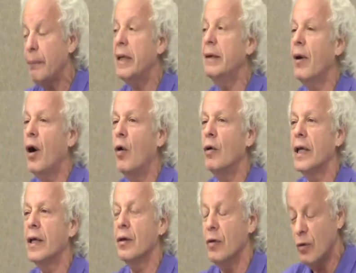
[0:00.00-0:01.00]
Peter
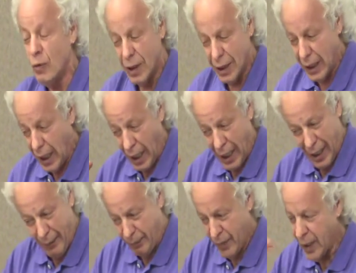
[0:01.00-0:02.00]
Bohmer, who
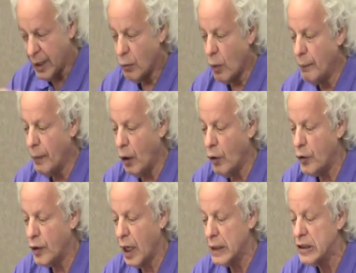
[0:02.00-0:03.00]
we
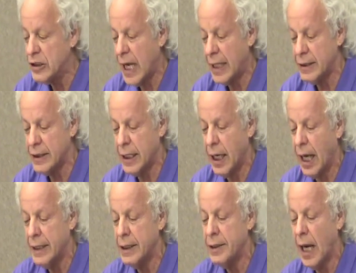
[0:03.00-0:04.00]
both got sentenced, and
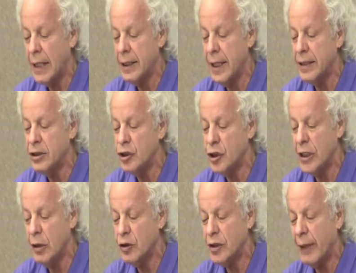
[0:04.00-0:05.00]
I did 90 days in
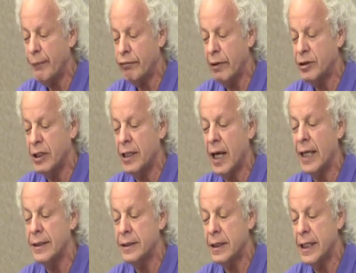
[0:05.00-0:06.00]
Chino State Prison in
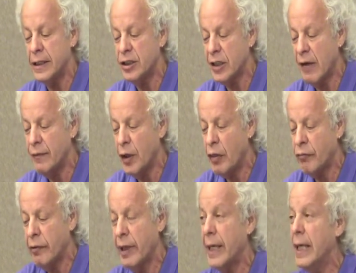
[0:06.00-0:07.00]

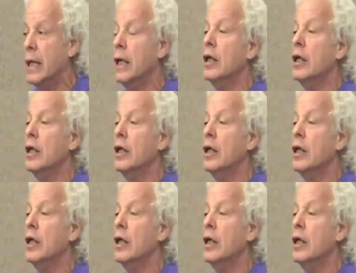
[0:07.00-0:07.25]
1973.